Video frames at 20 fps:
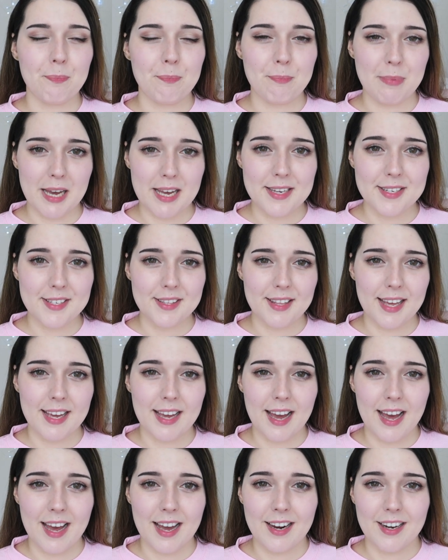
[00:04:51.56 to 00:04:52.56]
but they
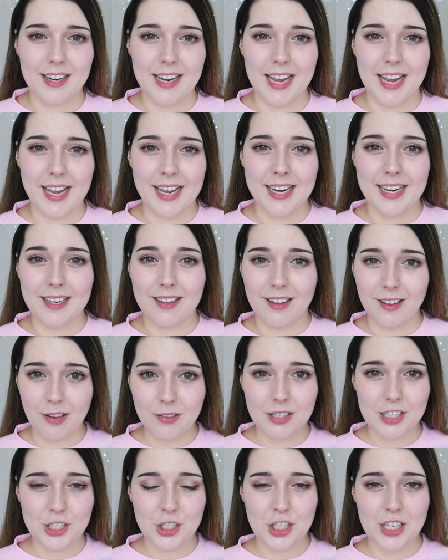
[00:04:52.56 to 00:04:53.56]
are a
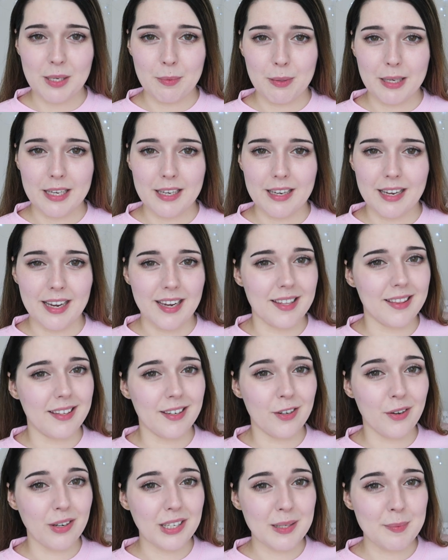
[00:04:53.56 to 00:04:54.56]
lot cheaper and they're
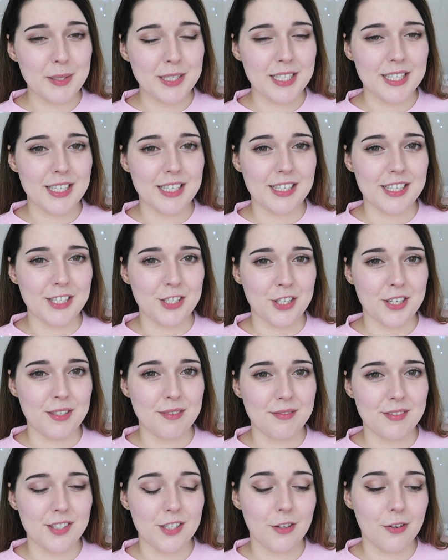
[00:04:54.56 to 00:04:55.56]
not limited
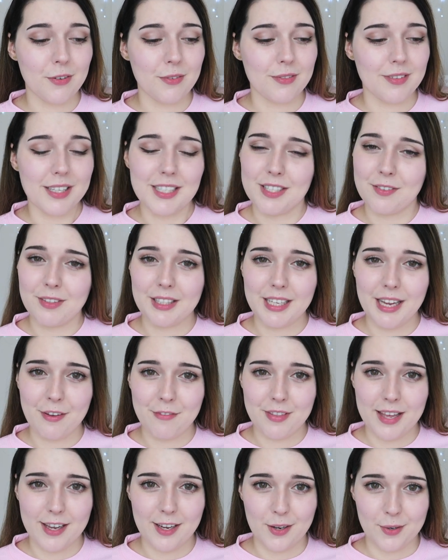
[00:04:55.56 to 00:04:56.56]
edition, so they definitely
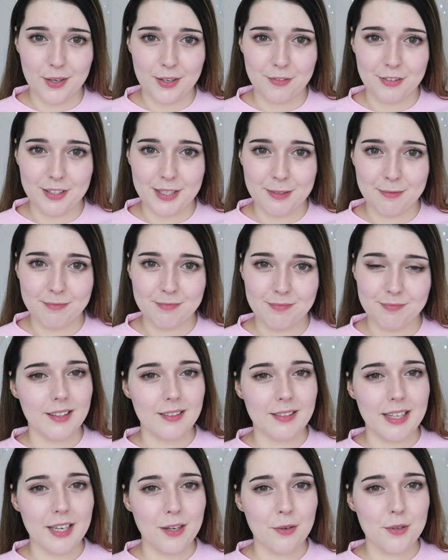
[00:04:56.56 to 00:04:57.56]
have that going for them.
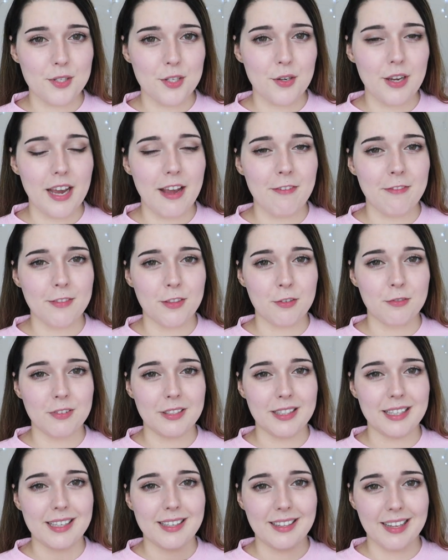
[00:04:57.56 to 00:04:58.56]
They also have the
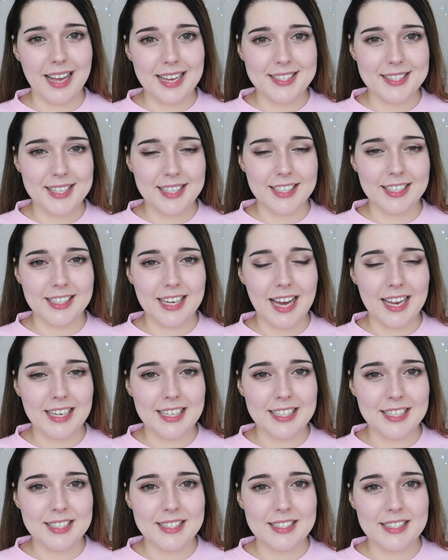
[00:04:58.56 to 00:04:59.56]
really classic
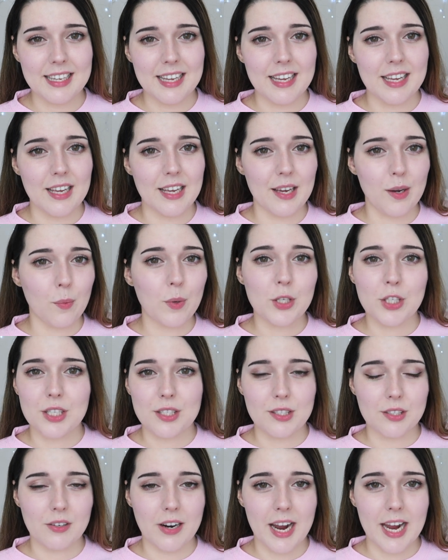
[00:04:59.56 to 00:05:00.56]
colours, which
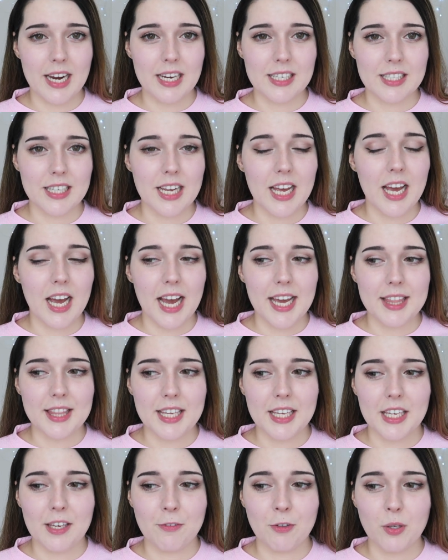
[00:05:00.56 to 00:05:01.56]
is great. I
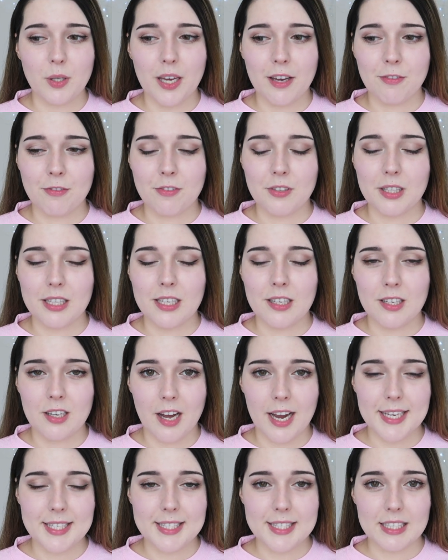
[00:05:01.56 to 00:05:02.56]
think if you have really
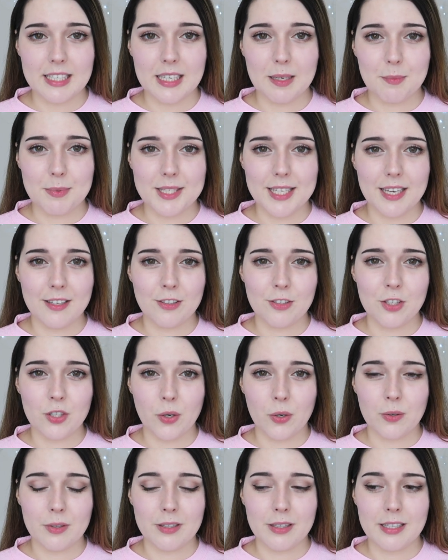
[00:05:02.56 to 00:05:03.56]
nice lips and you
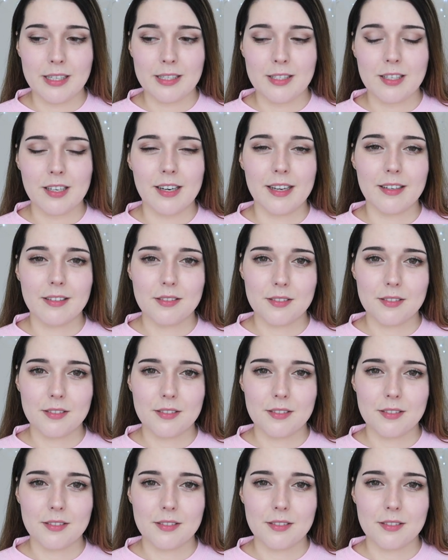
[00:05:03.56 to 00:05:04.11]
don't need to like